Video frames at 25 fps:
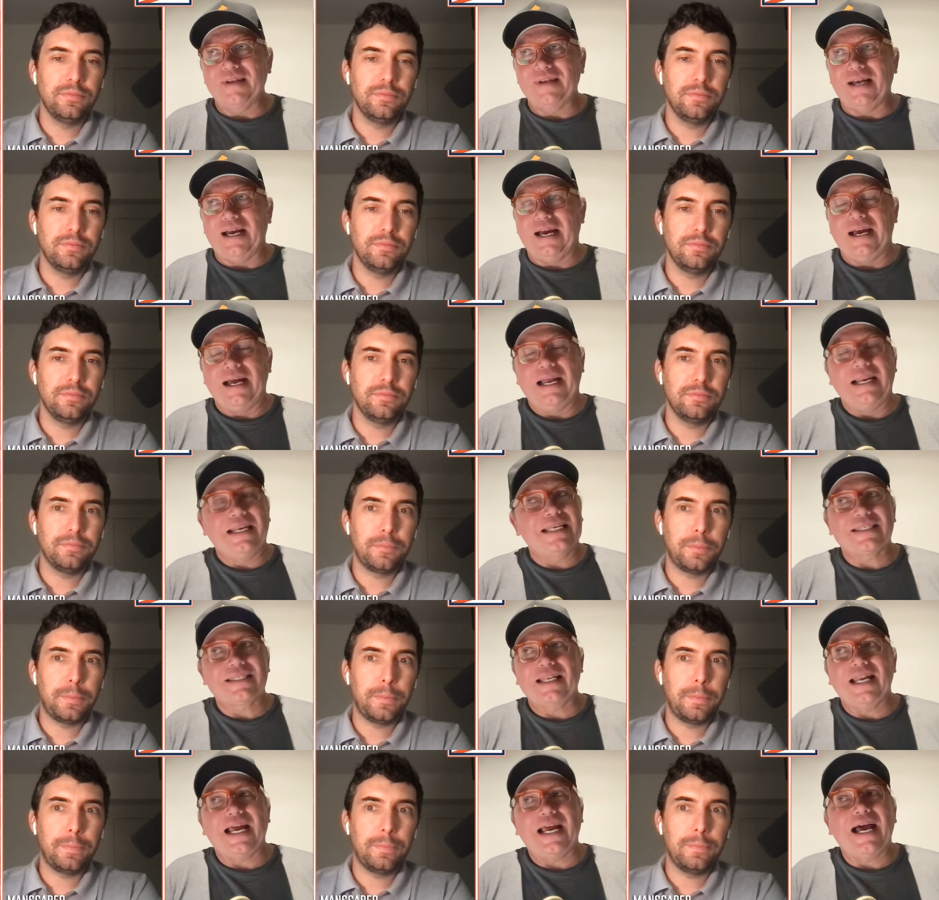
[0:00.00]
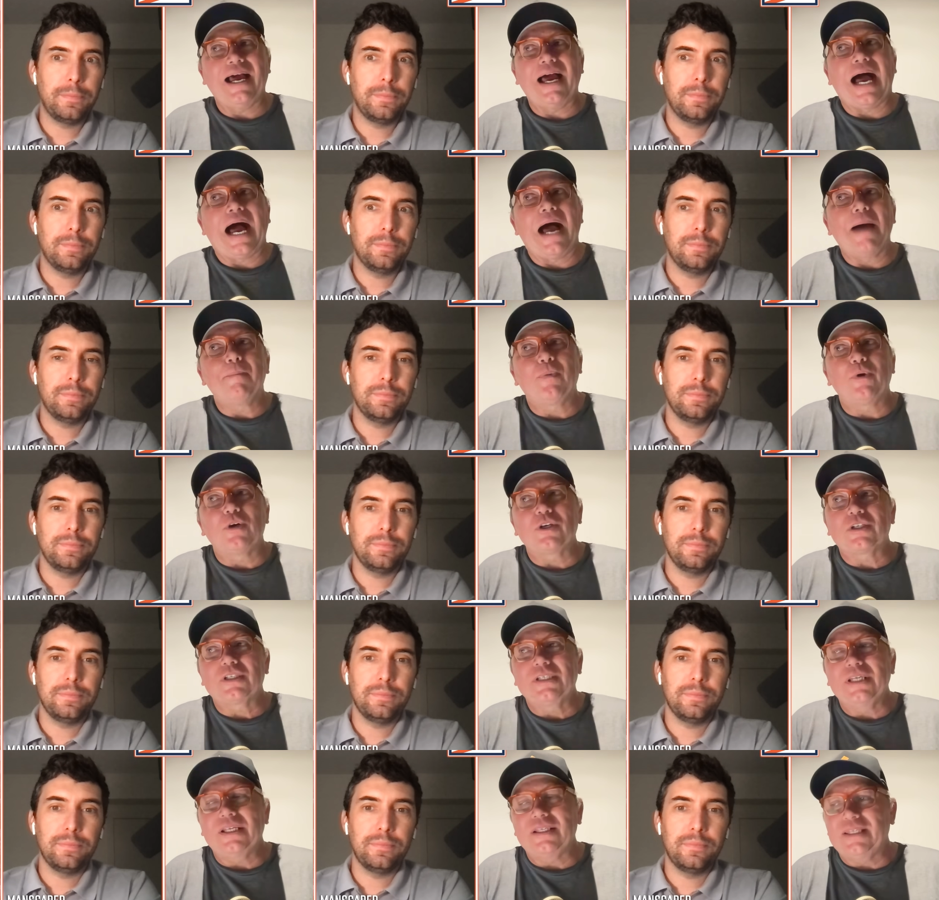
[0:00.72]
Speaker 1: Uh, listen, I, I
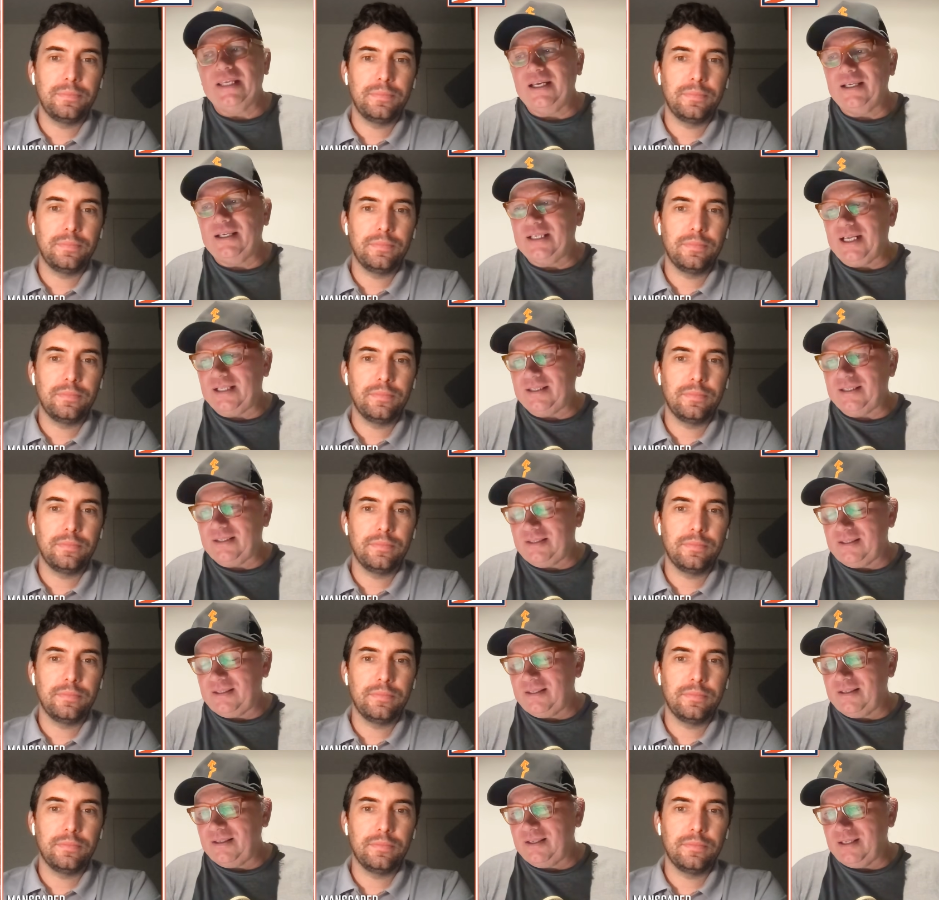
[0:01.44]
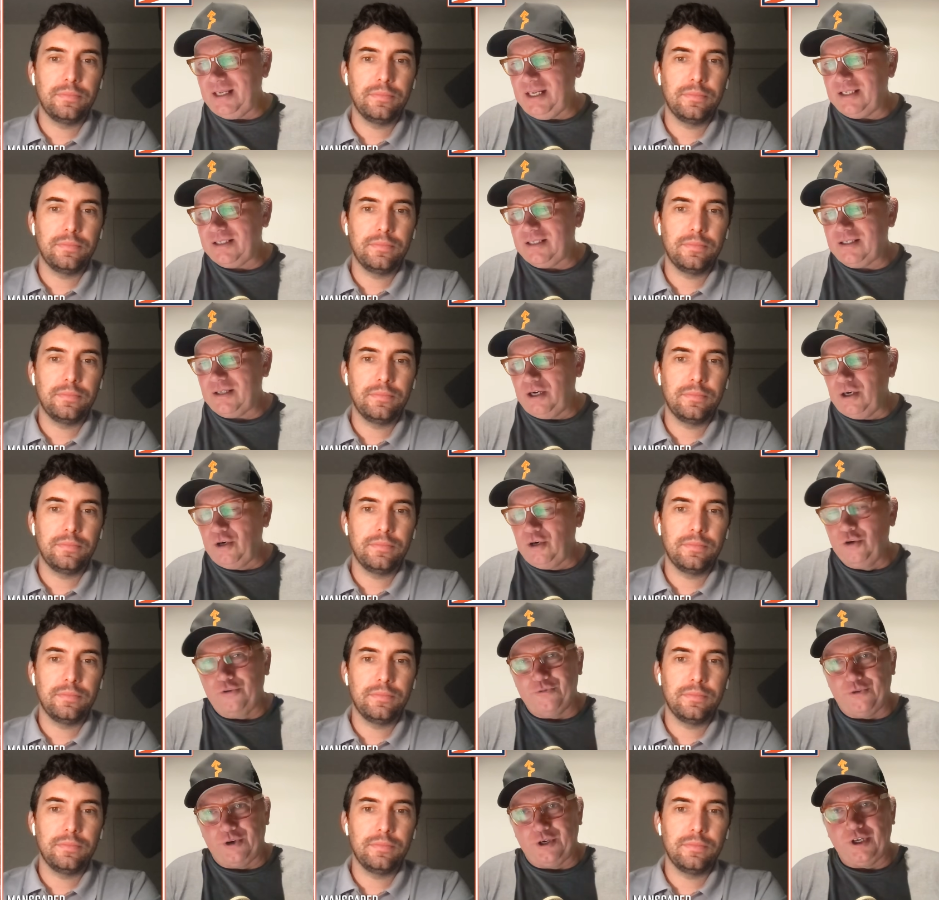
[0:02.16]
personally think that he's going to
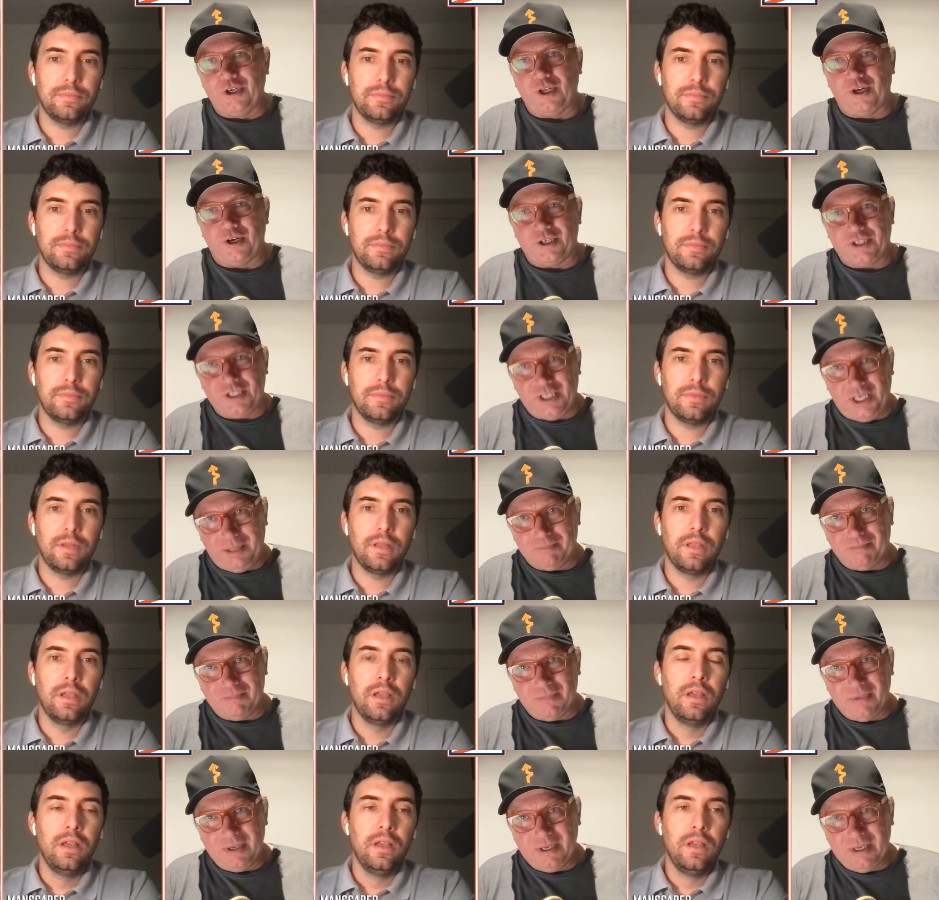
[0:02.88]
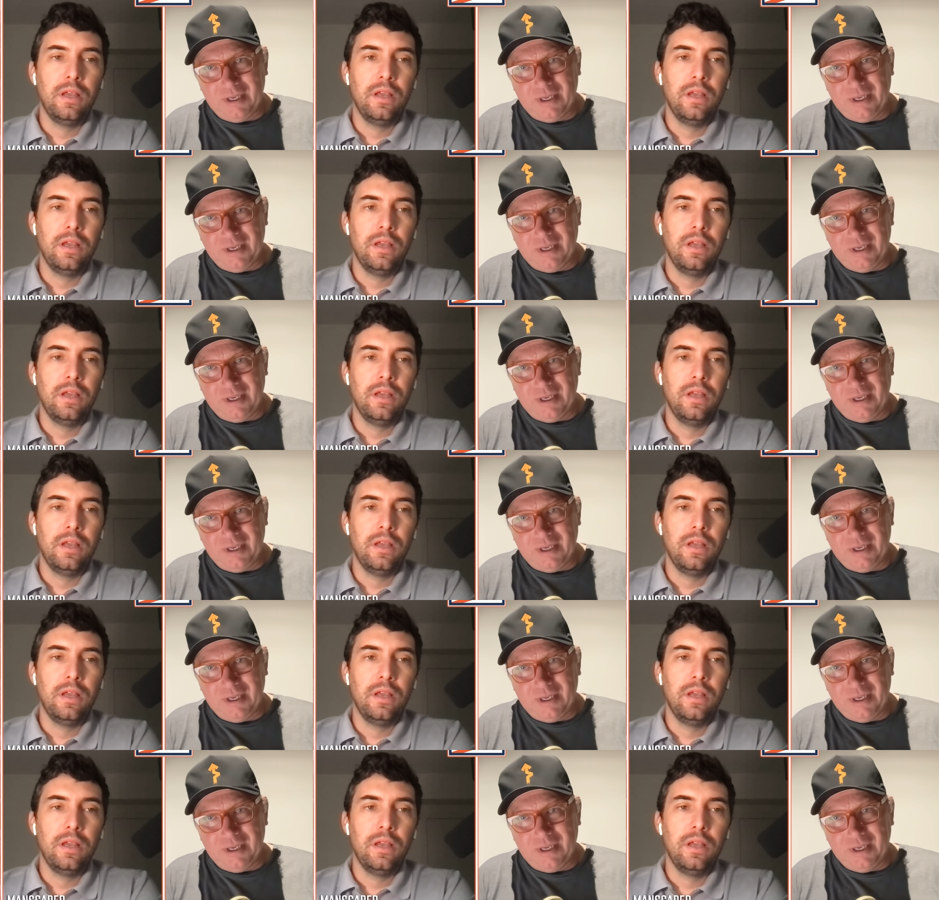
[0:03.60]
look for another team.